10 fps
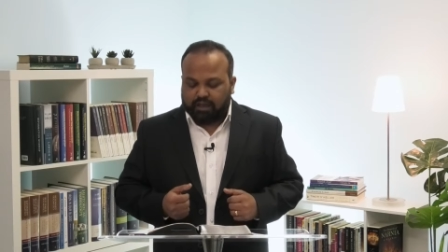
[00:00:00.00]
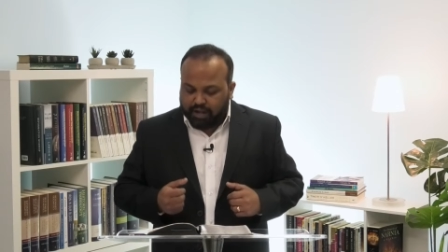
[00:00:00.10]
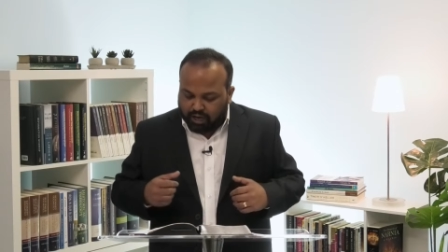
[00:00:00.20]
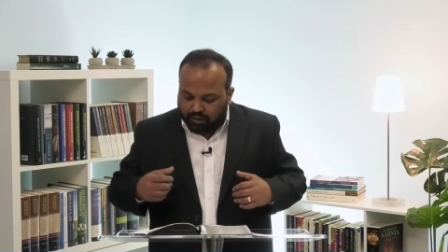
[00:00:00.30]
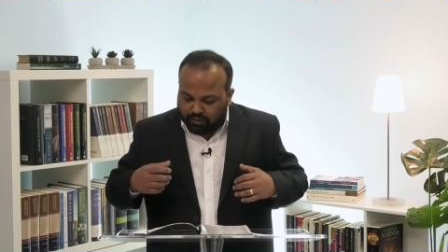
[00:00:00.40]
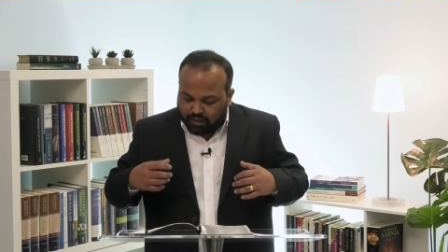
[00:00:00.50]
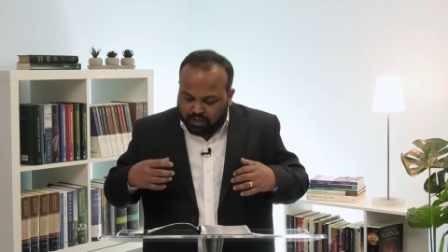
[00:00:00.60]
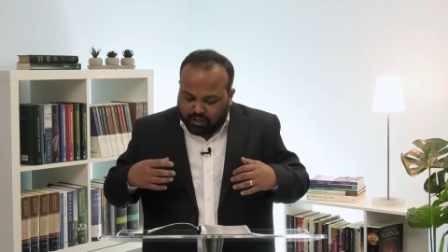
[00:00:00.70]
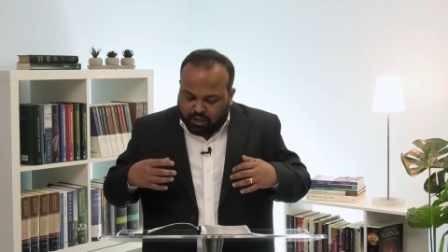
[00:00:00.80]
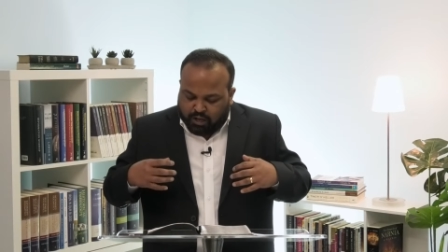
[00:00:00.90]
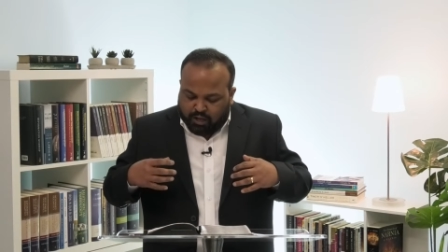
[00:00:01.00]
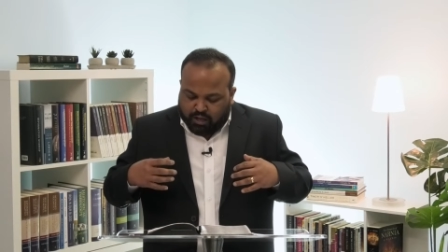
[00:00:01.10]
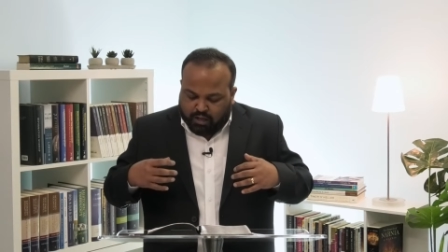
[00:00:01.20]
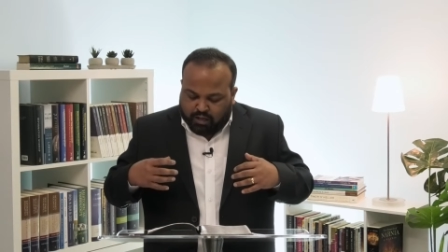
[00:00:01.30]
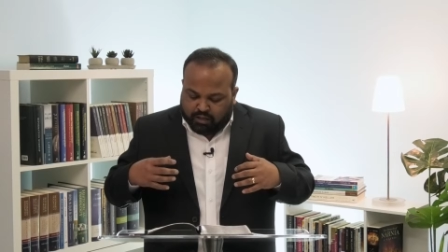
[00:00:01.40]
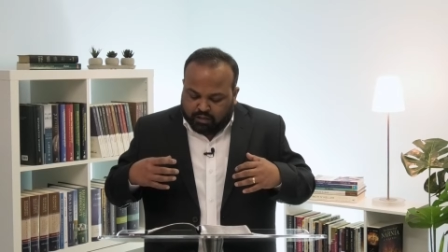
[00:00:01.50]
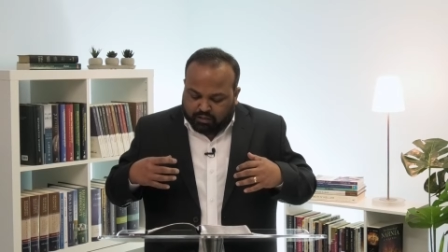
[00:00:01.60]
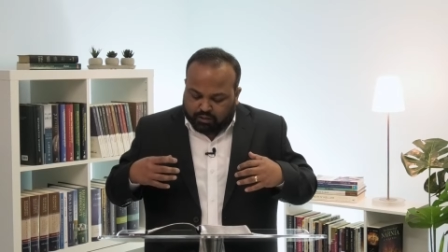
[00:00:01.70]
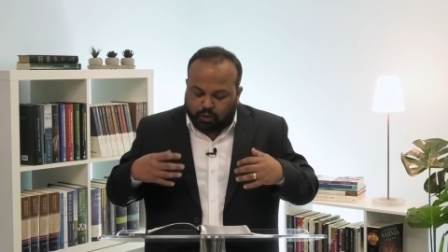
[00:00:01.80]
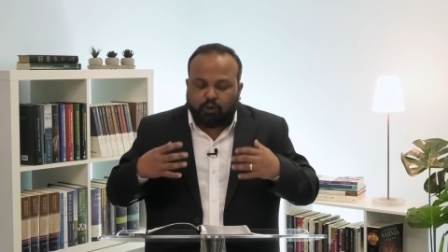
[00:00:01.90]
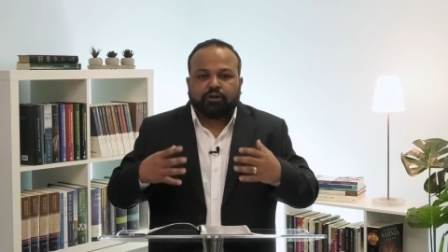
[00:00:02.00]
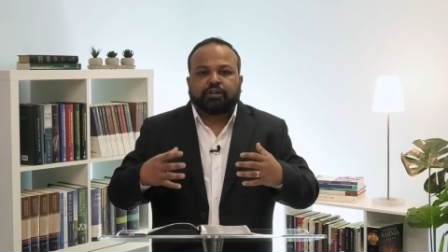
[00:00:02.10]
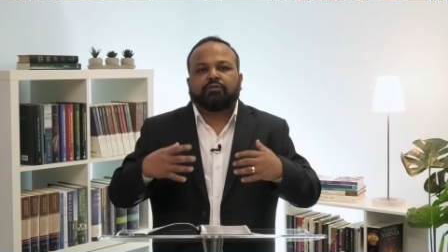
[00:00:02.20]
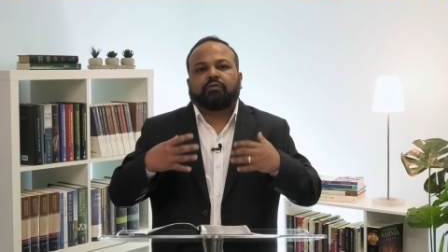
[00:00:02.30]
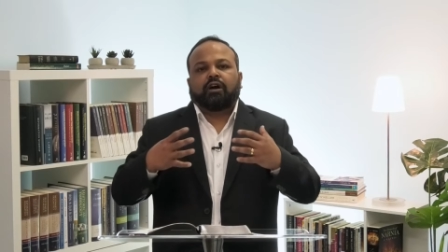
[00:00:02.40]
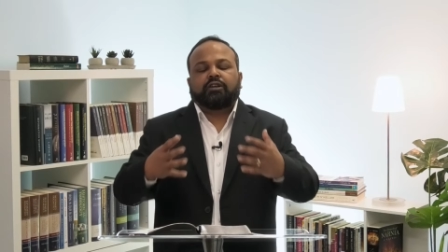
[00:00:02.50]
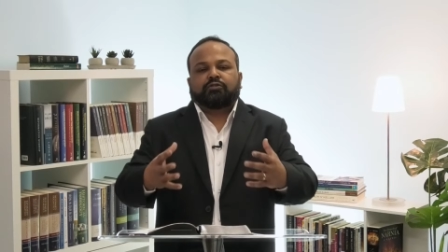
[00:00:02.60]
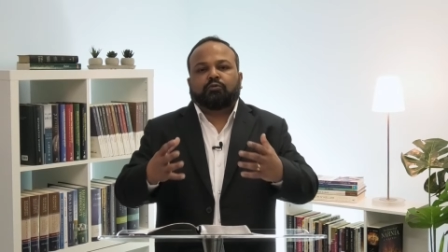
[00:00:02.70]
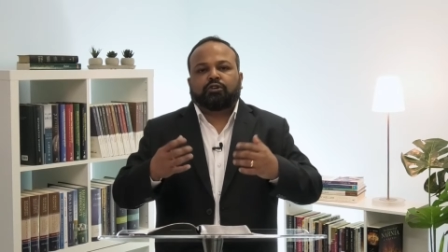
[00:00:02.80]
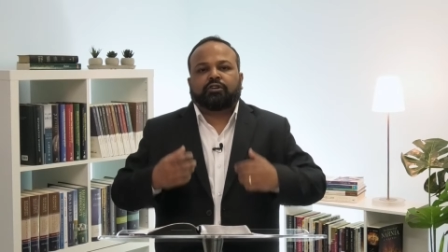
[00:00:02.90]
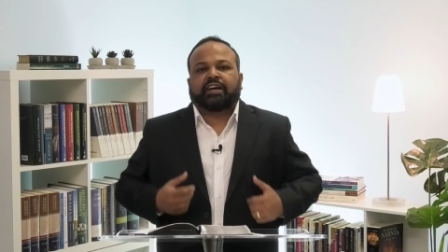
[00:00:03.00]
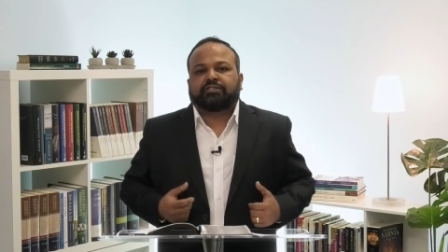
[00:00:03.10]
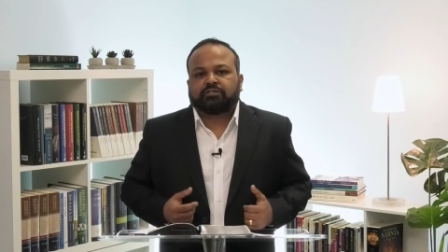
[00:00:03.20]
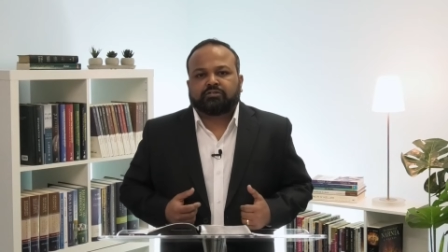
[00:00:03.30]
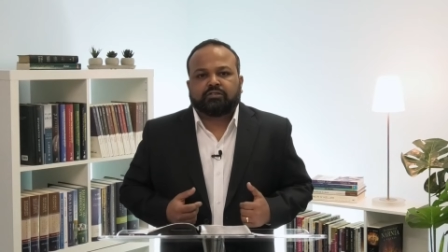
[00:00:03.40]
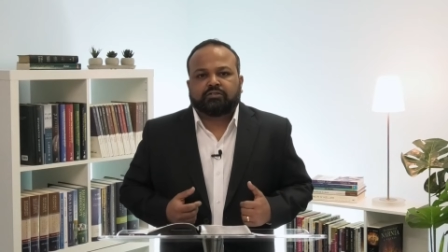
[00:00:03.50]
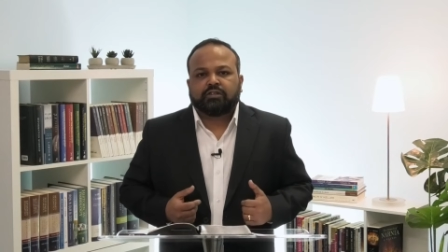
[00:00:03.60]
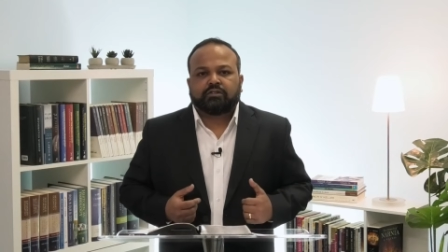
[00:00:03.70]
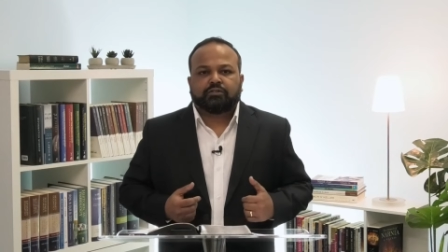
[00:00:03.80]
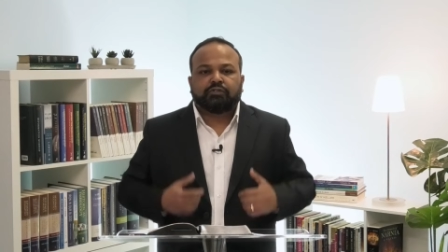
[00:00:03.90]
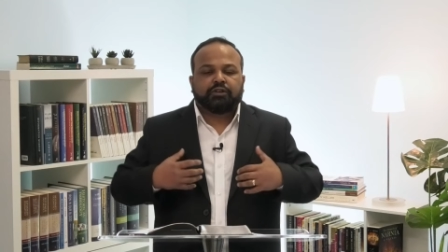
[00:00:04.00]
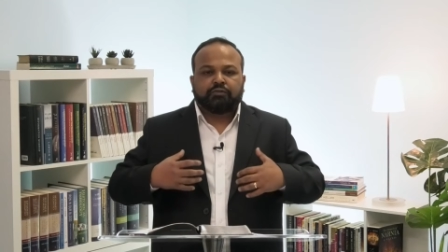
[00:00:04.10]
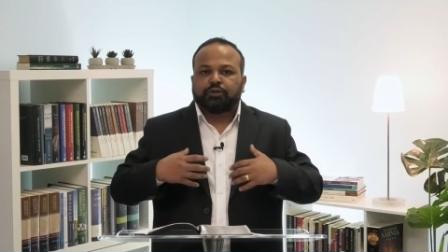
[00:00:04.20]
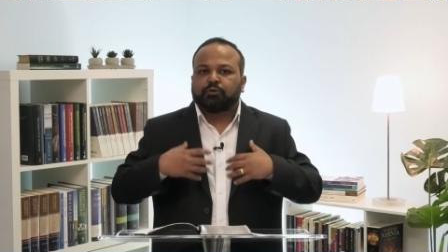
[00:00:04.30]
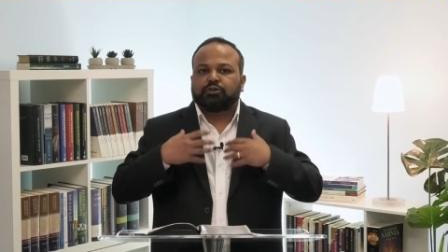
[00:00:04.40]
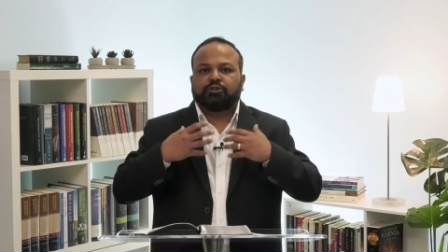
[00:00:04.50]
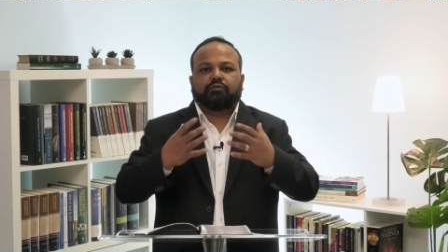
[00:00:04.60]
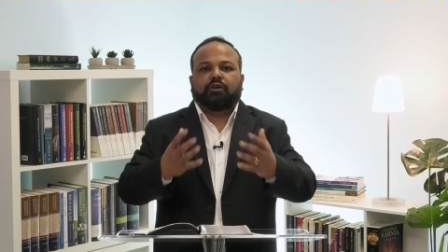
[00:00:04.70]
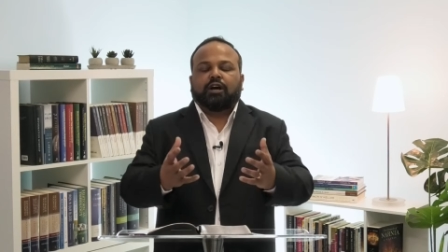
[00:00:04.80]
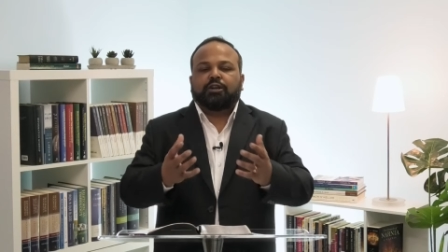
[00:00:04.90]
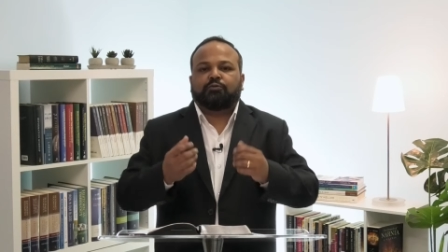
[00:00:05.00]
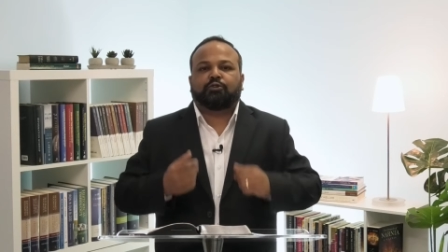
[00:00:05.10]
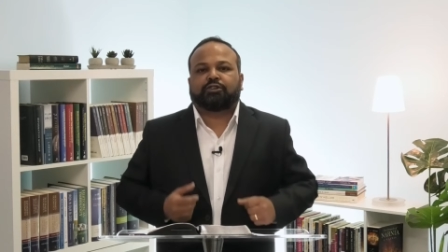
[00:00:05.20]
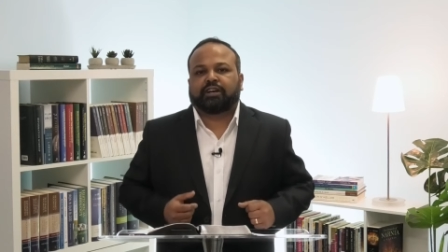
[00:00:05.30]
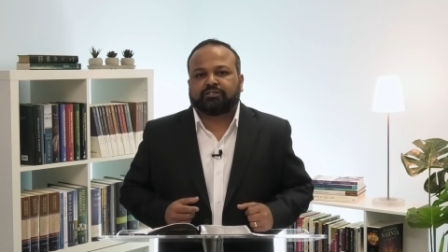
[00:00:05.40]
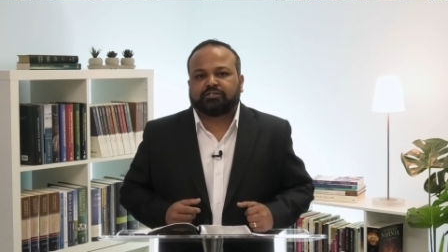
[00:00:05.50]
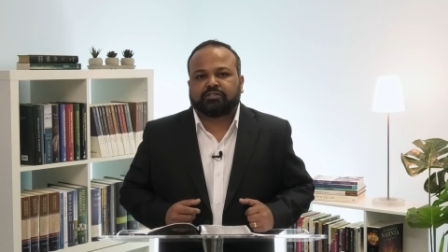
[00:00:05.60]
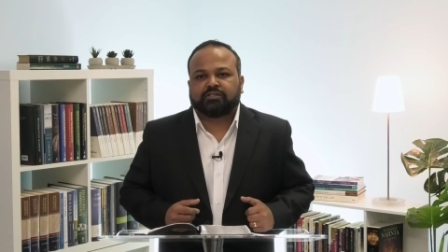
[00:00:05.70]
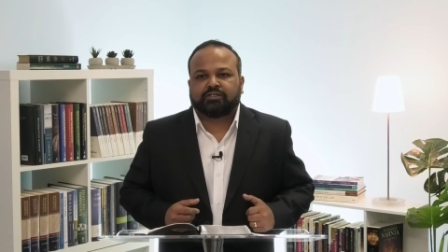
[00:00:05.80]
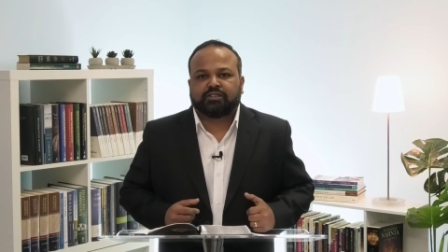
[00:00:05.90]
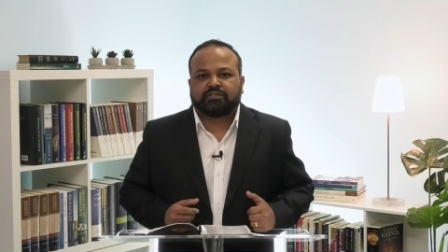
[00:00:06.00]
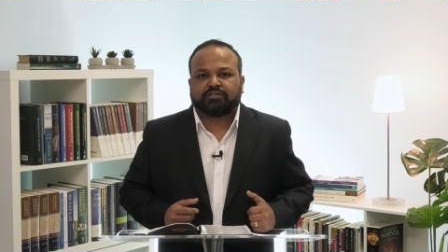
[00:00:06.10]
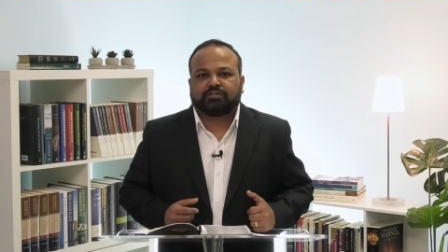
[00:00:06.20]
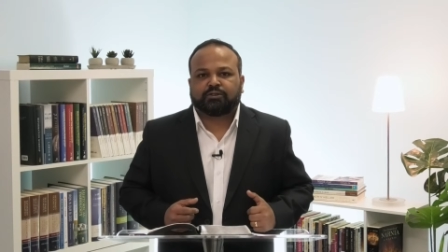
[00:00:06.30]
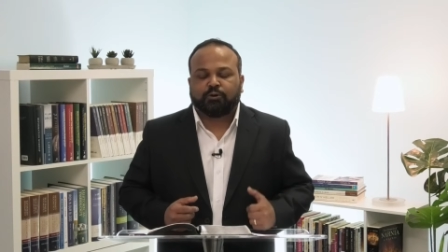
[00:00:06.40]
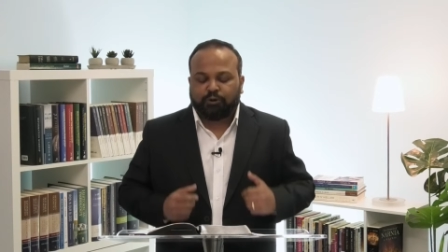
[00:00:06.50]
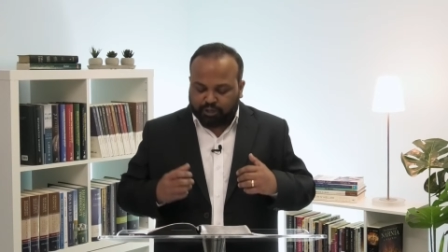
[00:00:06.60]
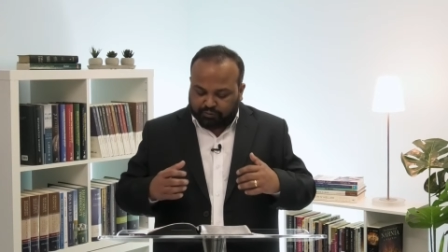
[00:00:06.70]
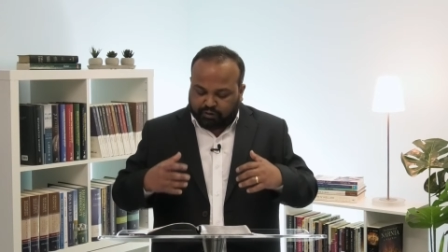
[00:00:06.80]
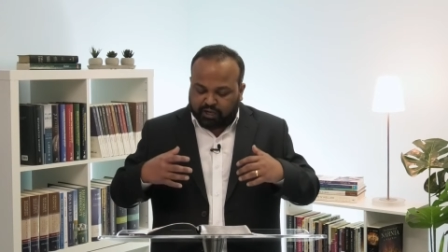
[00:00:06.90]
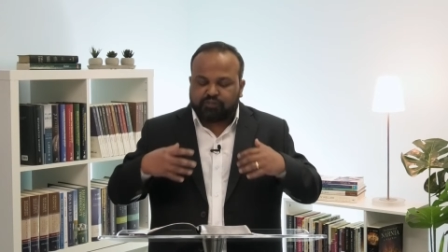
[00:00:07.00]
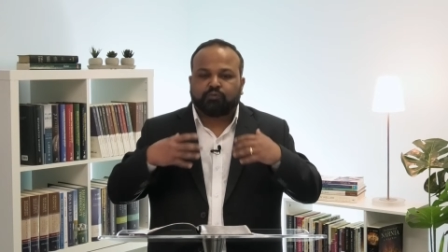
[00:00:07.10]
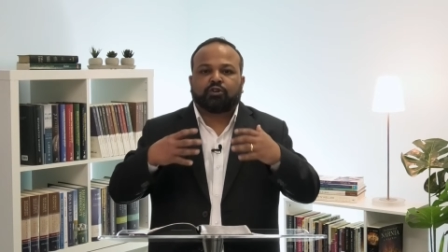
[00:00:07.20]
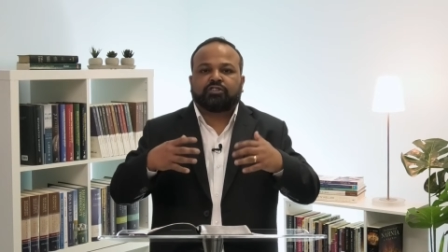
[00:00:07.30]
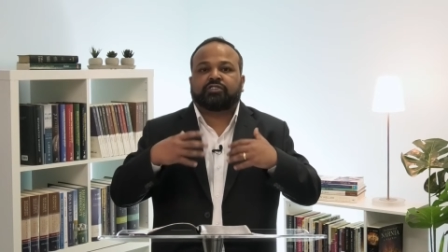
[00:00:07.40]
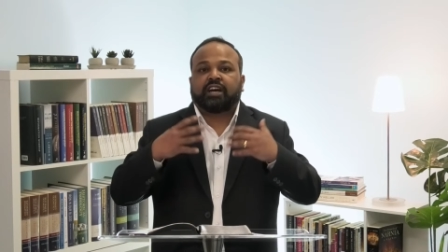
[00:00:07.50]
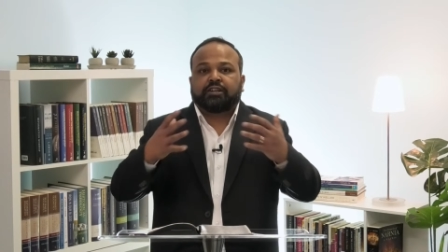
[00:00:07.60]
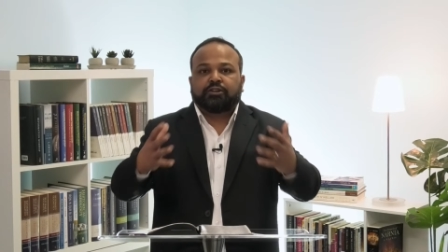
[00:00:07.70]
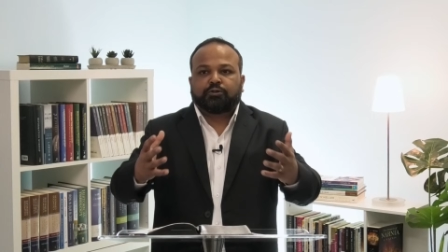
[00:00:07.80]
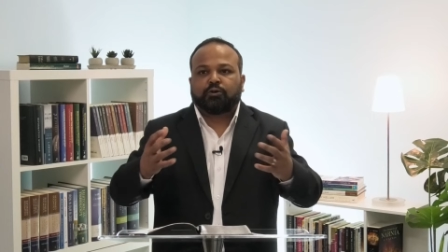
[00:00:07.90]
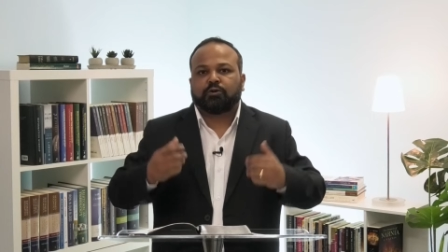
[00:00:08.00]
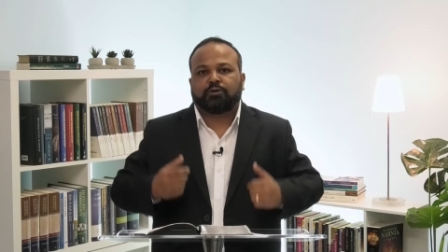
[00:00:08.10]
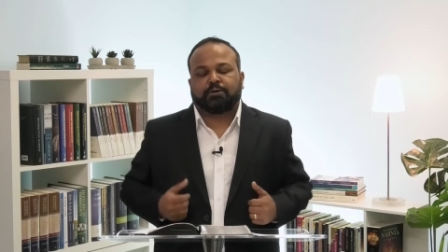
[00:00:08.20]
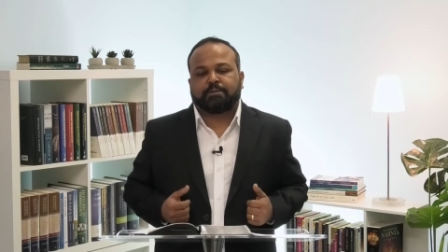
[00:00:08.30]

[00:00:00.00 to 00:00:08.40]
Now, God defines what righteousness is. We, we don't define what righteousness is. God defines what is right and wrong.